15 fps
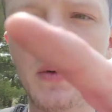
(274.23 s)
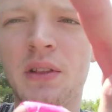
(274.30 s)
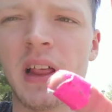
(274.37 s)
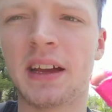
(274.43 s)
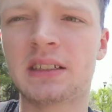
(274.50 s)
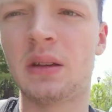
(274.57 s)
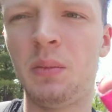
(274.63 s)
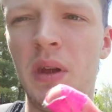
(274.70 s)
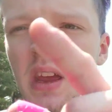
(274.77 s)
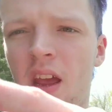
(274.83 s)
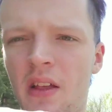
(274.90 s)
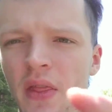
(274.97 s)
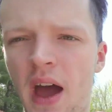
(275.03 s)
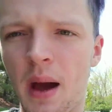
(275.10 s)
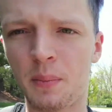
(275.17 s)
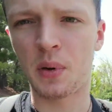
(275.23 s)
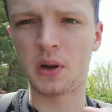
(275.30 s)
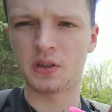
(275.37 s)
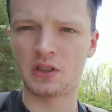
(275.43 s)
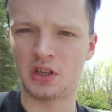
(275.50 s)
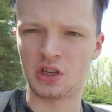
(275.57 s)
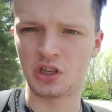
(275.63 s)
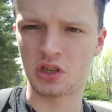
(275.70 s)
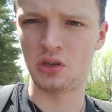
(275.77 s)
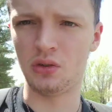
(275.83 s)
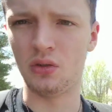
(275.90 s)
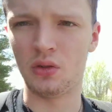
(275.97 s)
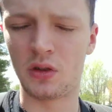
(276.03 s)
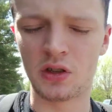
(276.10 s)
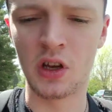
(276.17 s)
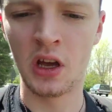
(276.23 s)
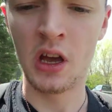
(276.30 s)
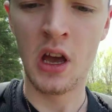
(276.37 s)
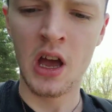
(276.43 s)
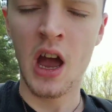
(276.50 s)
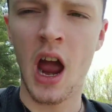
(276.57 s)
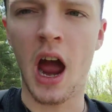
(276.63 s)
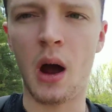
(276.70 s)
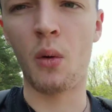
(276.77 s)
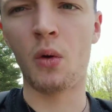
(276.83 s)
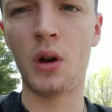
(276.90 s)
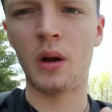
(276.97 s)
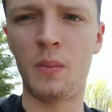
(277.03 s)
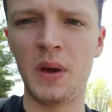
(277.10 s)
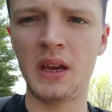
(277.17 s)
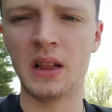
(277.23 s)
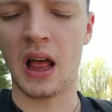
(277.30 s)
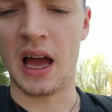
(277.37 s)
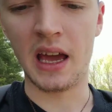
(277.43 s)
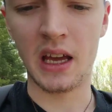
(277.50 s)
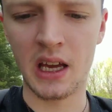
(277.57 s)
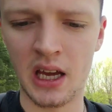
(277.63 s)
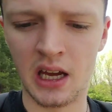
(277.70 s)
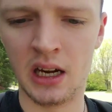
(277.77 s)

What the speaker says: would like to be in that person's shoes? I want to be like,